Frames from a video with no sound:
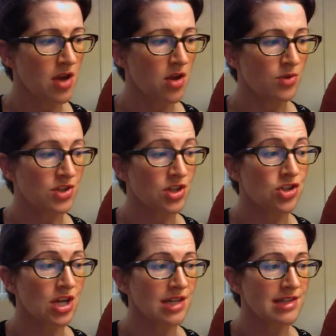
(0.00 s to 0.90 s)
which a
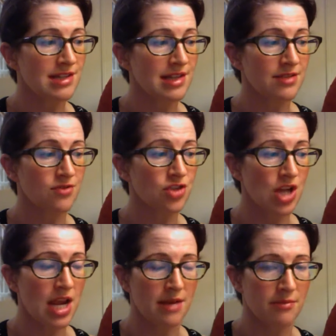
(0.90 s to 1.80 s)
just sense of
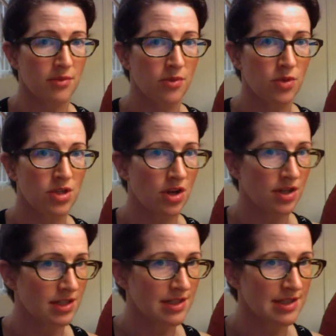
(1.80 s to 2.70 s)
shame would not
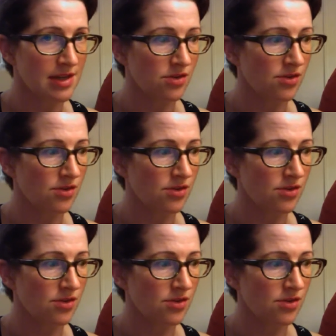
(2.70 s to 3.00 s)
conceal.